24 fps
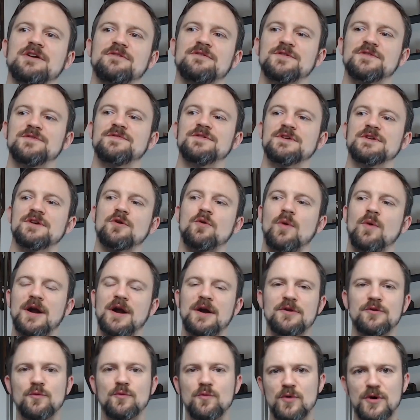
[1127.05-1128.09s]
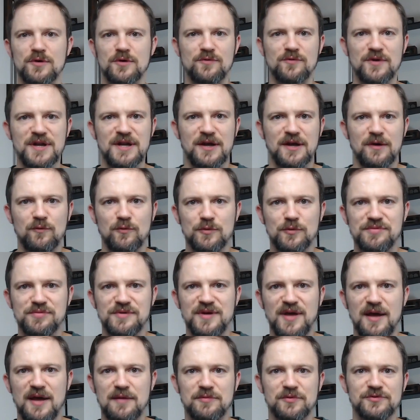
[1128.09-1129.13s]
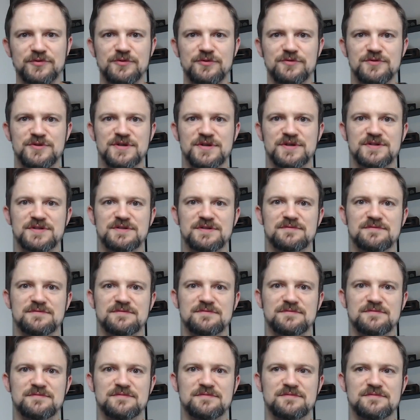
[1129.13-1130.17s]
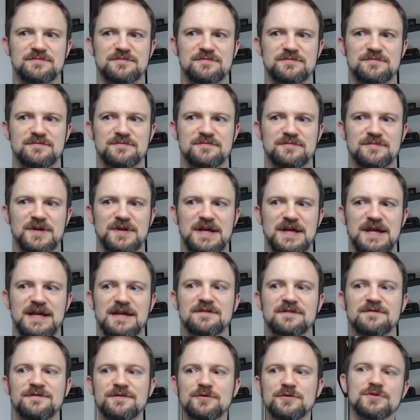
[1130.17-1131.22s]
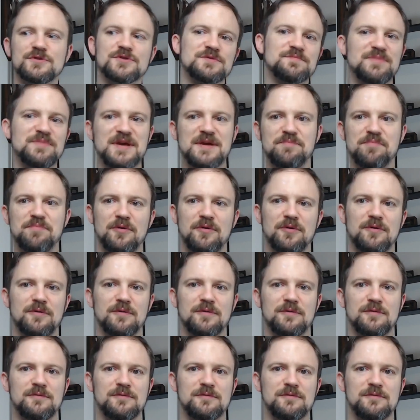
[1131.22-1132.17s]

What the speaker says: if he acquired the One Ring, would be able to just influence people,